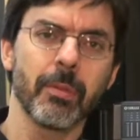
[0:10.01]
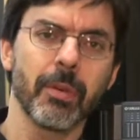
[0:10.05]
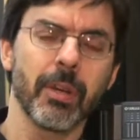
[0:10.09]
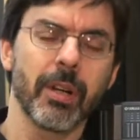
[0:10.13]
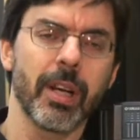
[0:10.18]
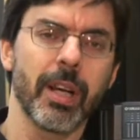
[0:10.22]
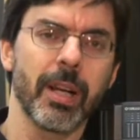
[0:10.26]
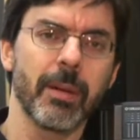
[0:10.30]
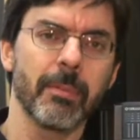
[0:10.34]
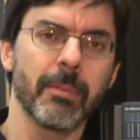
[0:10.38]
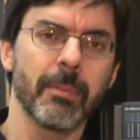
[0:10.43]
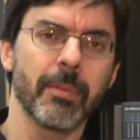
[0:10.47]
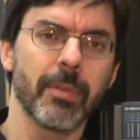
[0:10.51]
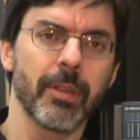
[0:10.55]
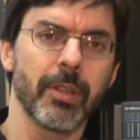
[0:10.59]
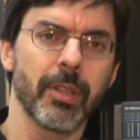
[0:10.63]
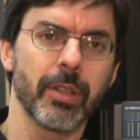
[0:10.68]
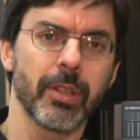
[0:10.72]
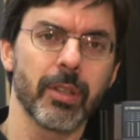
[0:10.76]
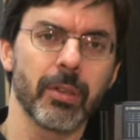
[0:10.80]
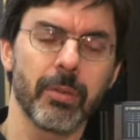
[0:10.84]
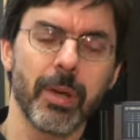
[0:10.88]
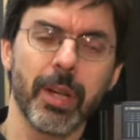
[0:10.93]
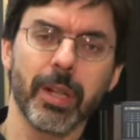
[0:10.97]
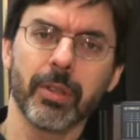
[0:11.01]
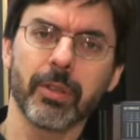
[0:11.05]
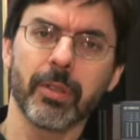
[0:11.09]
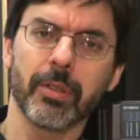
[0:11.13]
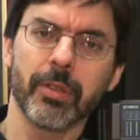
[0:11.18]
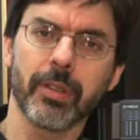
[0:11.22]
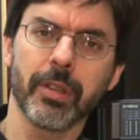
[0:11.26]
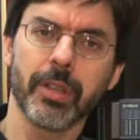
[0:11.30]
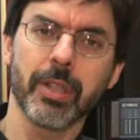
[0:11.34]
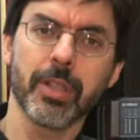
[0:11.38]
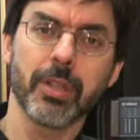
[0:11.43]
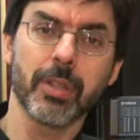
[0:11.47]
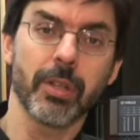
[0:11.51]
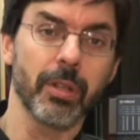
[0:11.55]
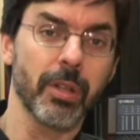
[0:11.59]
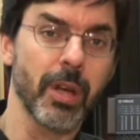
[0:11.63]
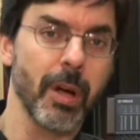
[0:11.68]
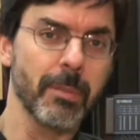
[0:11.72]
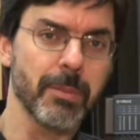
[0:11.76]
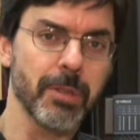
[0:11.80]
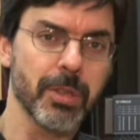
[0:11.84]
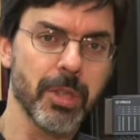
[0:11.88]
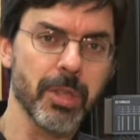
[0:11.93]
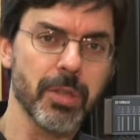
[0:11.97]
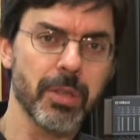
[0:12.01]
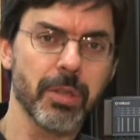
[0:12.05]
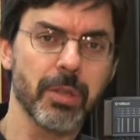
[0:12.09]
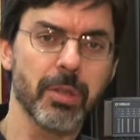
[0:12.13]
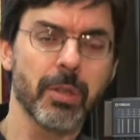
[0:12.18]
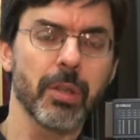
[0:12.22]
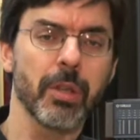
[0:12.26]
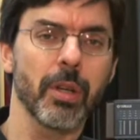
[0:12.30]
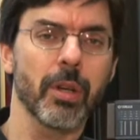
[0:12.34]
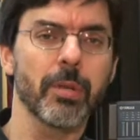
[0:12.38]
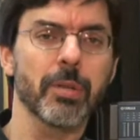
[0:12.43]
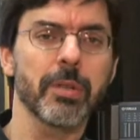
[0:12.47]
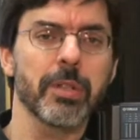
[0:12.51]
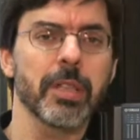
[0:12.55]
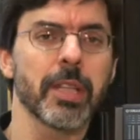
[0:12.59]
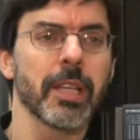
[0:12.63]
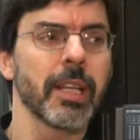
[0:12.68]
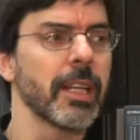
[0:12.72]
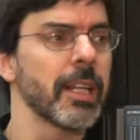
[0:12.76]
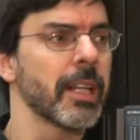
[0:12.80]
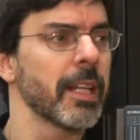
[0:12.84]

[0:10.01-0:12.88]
where I'm the director of the Digital Composition Studios,